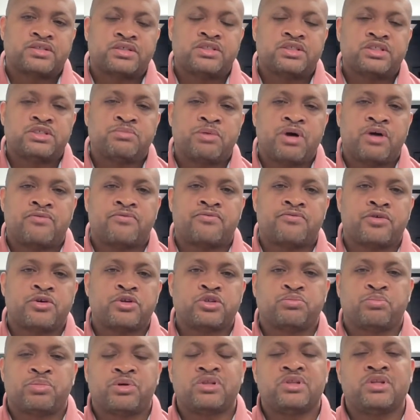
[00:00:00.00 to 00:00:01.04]
this is my
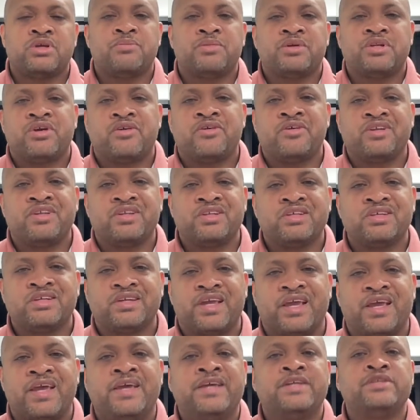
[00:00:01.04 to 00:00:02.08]
first preliminary
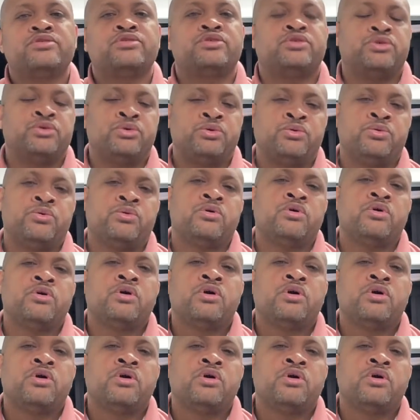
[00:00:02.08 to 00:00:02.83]
look into